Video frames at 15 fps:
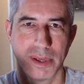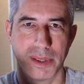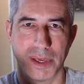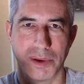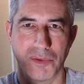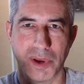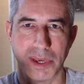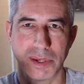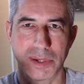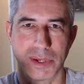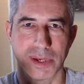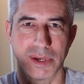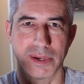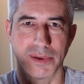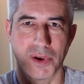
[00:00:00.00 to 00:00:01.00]
the
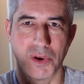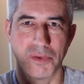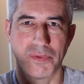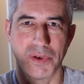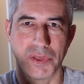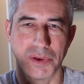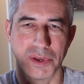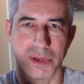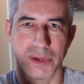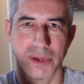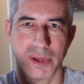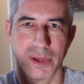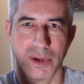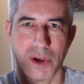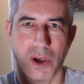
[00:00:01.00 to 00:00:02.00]
eraser over the
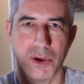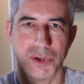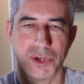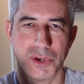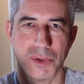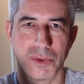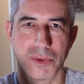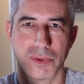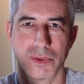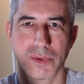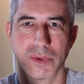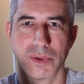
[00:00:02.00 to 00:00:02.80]
hot shoe